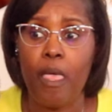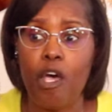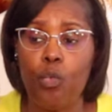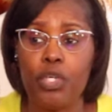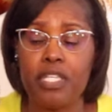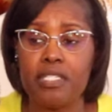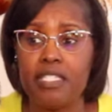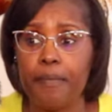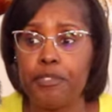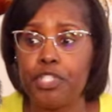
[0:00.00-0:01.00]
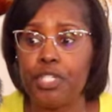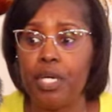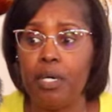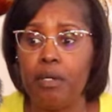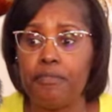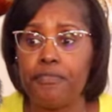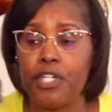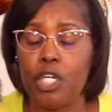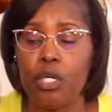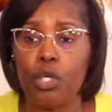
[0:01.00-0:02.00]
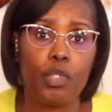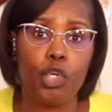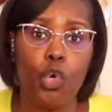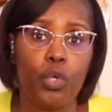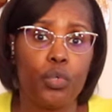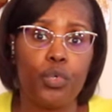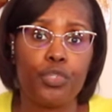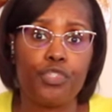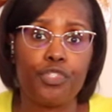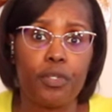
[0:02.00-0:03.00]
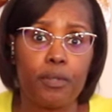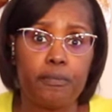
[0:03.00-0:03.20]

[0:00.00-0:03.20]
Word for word: uh, with exception of uh, court orders.